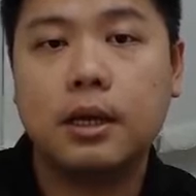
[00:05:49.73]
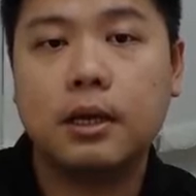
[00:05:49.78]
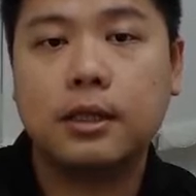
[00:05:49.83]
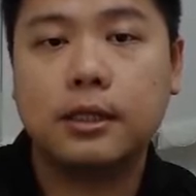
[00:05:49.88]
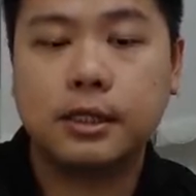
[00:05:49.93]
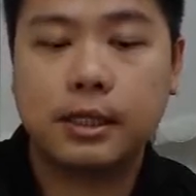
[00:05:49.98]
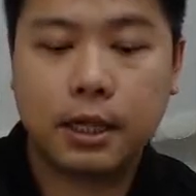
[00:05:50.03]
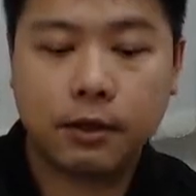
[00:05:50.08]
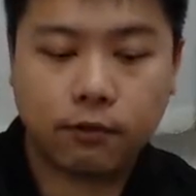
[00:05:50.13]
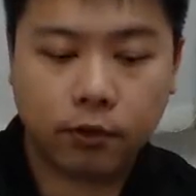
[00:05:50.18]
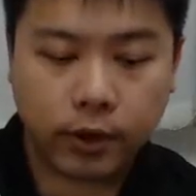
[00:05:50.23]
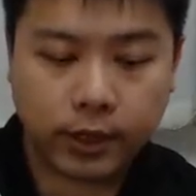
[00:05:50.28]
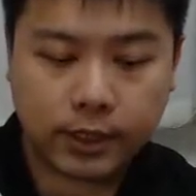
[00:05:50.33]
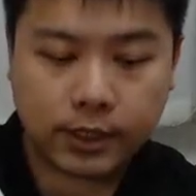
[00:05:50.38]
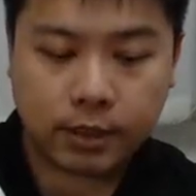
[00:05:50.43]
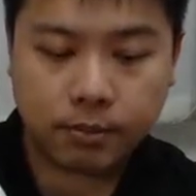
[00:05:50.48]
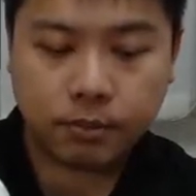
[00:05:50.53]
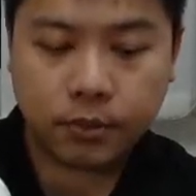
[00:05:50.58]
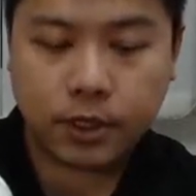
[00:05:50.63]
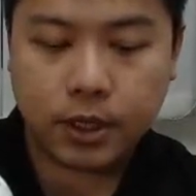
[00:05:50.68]
say for
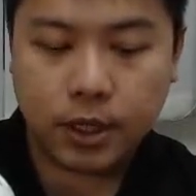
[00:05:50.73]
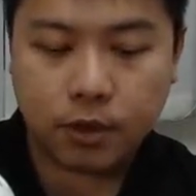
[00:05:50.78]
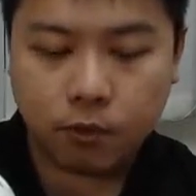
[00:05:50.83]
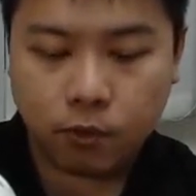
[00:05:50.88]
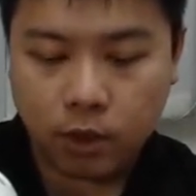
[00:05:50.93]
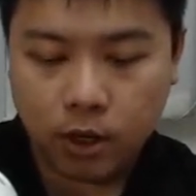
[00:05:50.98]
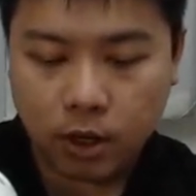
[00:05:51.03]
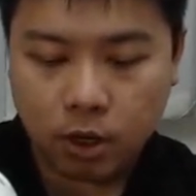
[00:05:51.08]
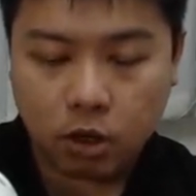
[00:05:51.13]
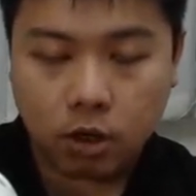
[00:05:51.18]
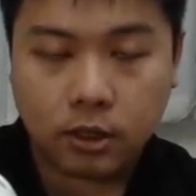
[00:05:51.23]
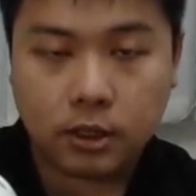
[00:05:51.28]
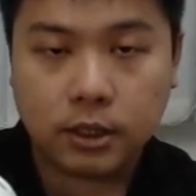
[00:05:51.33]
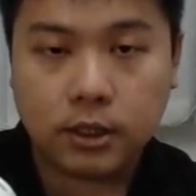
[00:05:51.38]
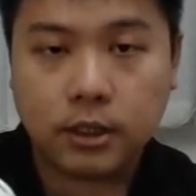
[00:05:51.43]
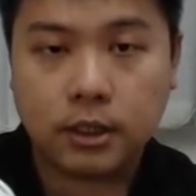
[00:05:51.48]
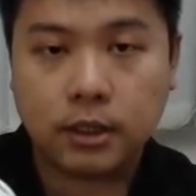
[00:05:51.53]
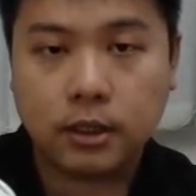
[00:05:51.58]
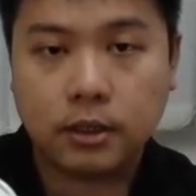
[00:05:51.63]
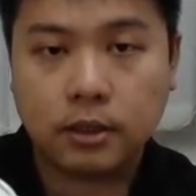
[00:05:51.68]
example if we
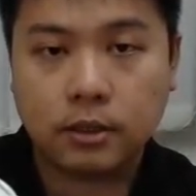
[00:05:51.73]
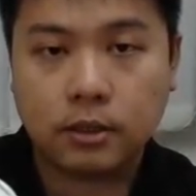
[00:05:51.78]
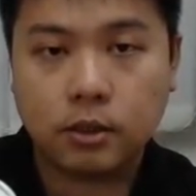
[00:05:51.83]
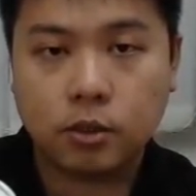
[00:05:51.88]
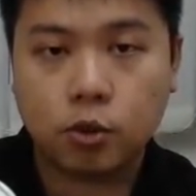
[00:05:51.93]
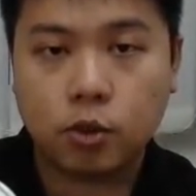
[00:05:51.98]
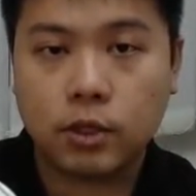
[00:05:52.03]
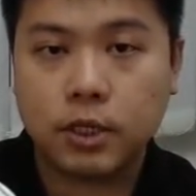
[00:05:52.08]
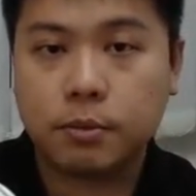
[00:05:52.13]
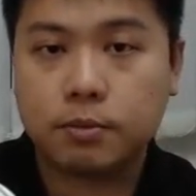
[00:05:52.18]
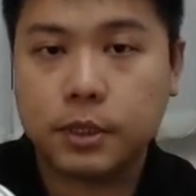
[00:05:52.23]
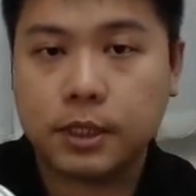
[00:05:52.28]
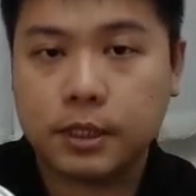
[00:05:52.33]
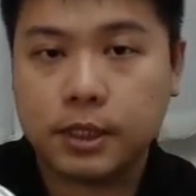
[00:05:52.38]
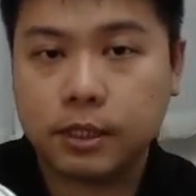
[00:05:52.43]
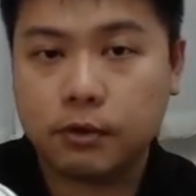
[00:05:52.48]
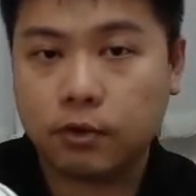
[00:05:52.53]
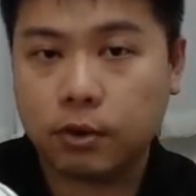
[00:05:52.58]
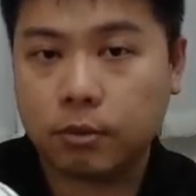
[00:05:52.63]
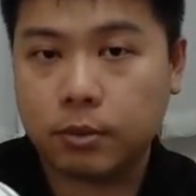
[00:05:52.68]
order 20
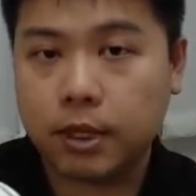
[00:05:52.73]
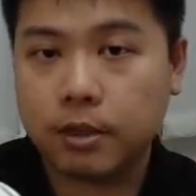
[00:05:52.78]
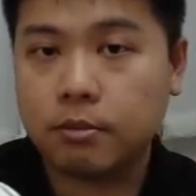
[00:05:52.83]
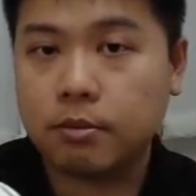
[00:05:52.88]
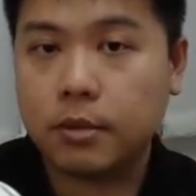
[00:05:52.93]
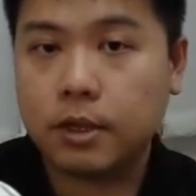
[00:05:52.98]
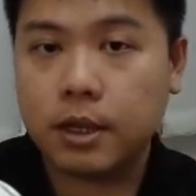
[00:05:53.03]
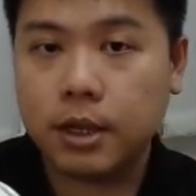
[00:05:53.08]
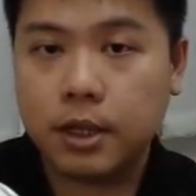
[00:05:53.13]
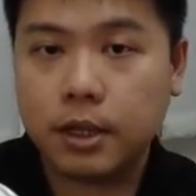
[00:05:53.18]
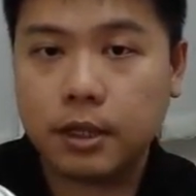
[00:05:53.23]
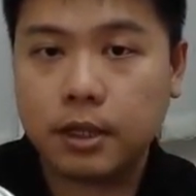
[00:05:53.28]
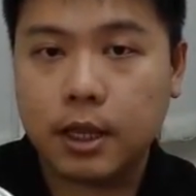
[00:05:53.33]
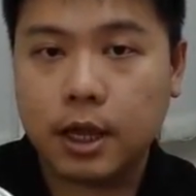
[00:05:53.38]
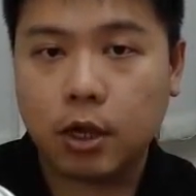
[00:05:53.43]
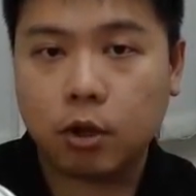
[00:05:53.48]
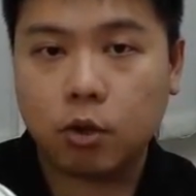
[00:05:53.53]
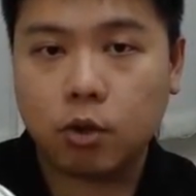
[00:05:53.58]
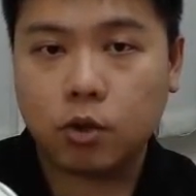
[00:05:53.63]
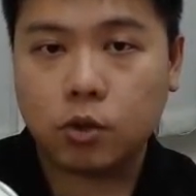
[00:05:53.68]
pieces from them, they
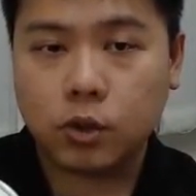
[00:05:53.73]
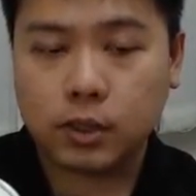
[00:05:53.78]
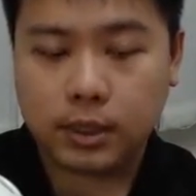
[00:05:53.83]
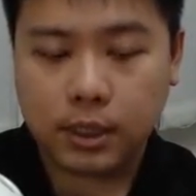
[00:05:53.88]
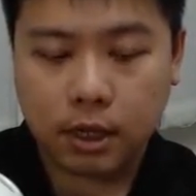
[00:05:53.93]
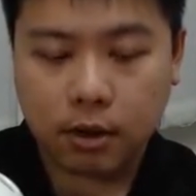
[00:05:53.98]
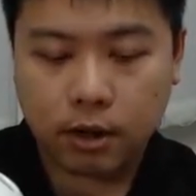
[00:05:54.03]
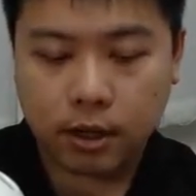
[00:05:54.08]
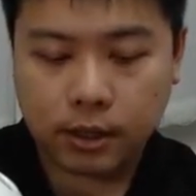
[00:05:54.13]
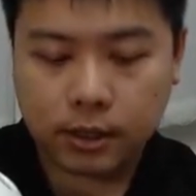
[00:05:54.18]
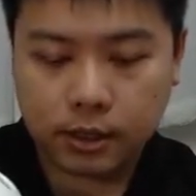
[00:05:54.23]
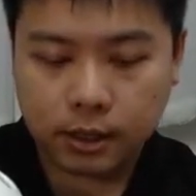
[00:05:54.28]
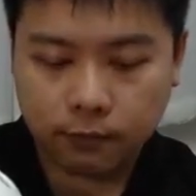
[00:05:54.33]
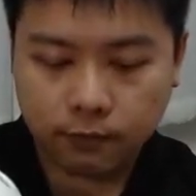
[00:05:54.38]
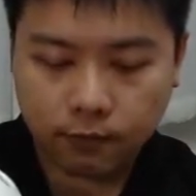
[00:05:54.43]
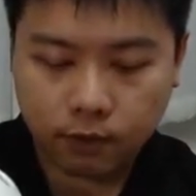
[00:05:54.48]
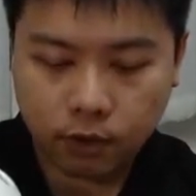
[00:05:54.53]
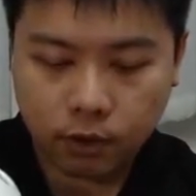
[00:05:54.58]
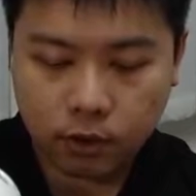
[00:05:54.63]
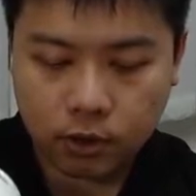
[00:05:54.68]
are going to sell us at
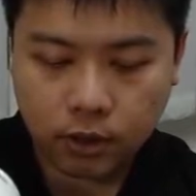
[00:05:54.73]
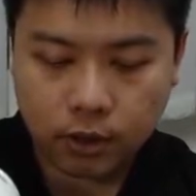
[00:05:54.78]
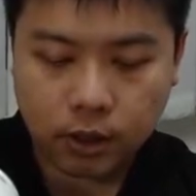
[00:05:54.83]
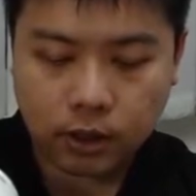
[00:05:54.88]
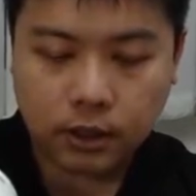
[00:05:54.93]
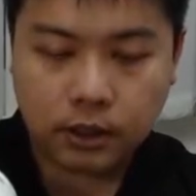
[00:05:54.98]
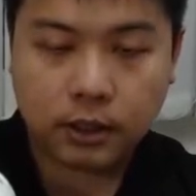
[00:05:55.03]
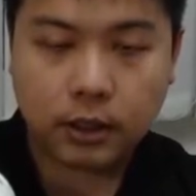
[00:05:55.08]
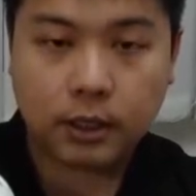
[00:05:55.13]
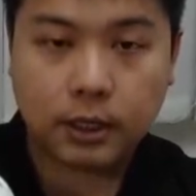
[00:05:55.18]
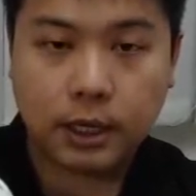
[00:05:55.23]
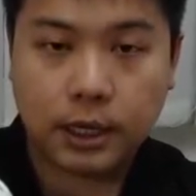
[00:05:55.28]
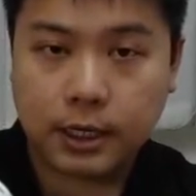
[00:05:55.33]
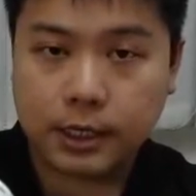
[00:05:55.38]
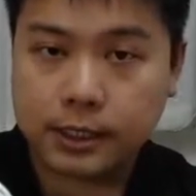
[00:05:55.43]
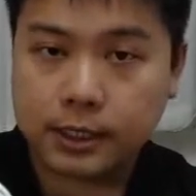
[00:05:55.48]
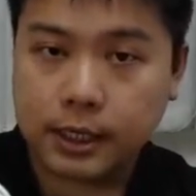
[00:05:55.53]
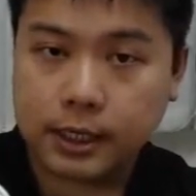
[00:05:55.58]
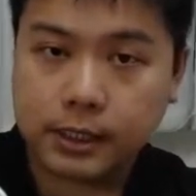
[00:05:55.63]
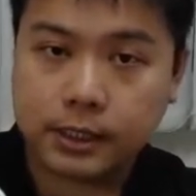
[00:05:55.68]

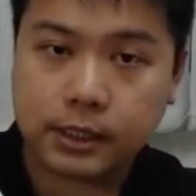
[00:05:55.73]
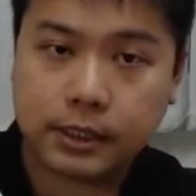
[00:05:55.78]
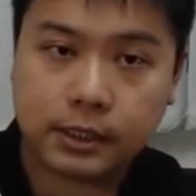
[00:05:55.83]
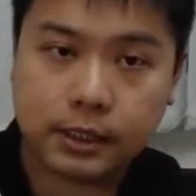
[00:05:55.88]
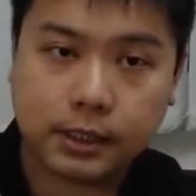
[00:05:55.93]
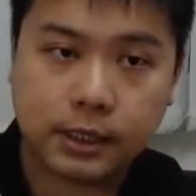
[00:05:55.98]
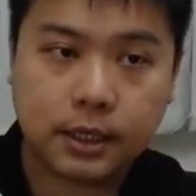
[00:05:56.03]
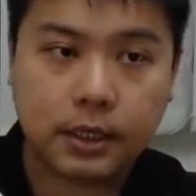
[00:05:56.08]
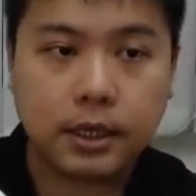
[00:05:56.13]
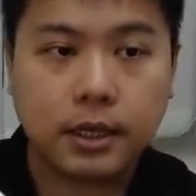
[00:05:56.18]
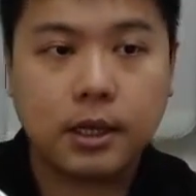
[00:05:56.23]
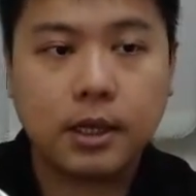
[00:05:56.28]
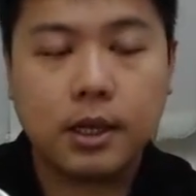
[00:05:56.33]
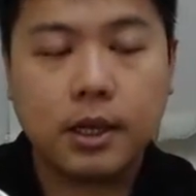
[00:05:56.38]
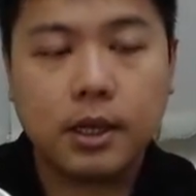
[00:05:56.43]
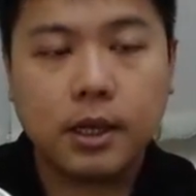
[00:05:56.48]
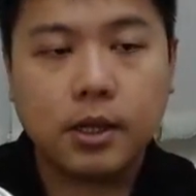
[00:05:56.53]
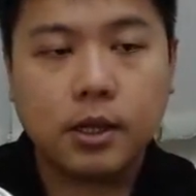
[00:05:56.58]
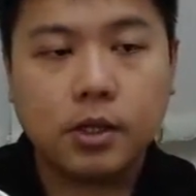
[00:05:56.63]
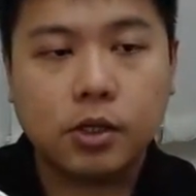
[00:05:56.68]
$4.80 instead.
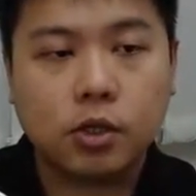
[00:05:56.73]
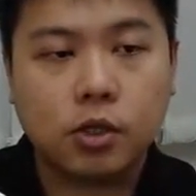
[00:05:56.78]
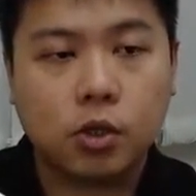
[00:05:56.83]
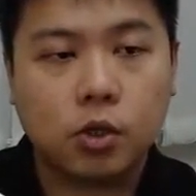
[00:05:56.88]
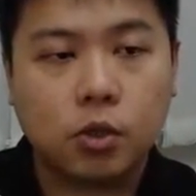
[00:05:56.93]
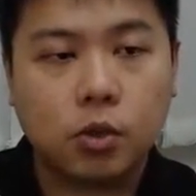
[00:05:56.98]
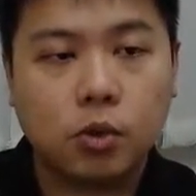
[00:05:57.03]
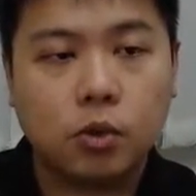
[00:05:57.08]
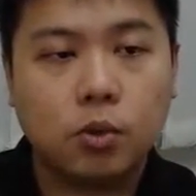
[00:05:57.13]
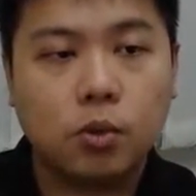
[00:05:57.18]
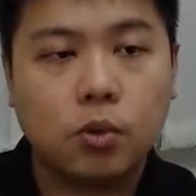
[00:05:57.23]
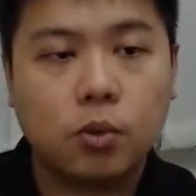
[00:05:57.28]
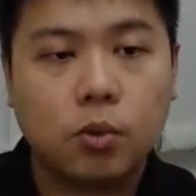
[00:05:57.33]
So